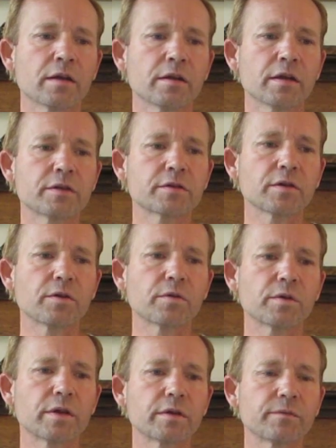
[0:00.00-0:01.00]
And
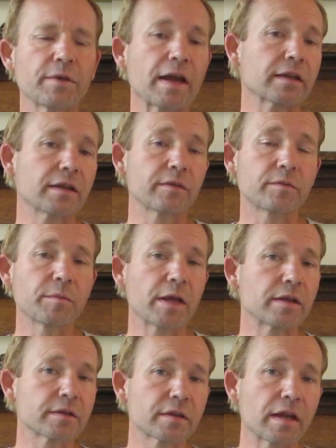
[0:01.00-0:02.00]
so, in fact, he even
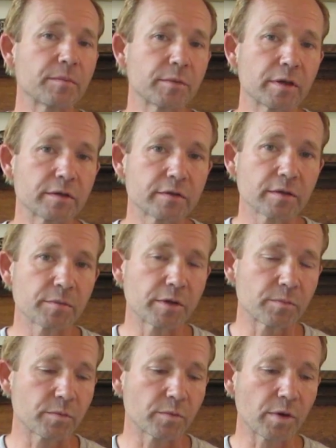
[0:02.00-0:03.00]
made a statement at
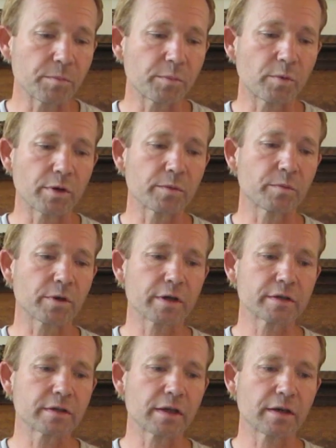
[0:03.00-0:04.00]
one point where he
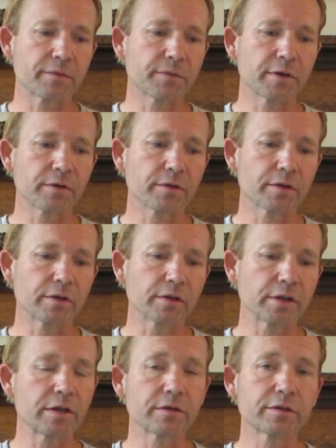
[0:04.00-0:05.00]
said, I fear that the
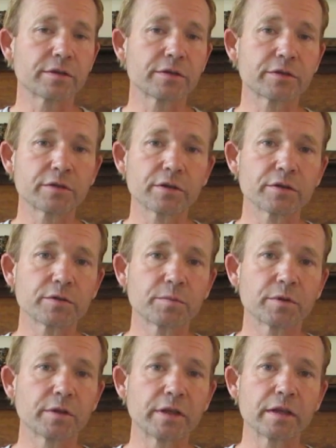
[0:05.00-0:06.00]
leaders of this church
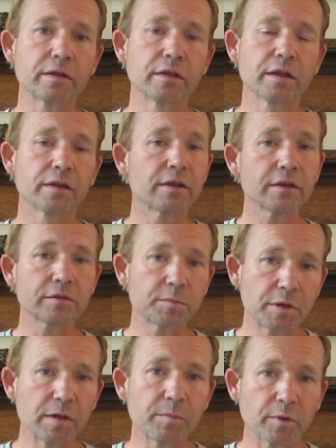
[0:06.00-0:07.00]
would lead this
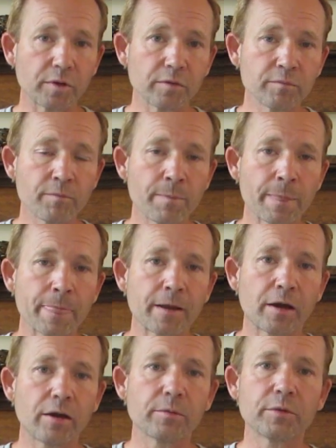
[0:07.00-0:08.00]
people
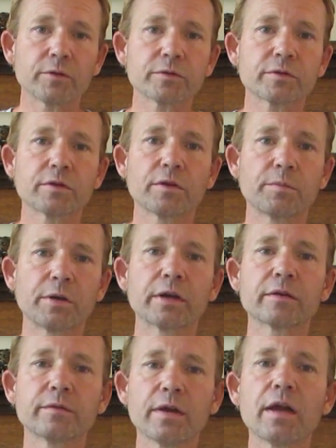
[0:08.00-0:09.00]
almost to the
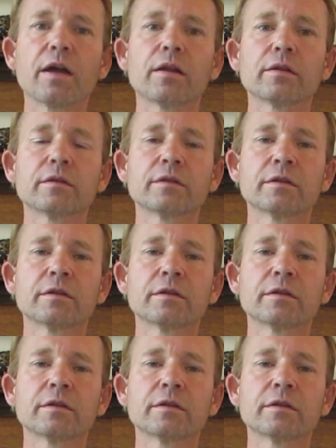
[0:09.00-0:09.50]
brink of hell.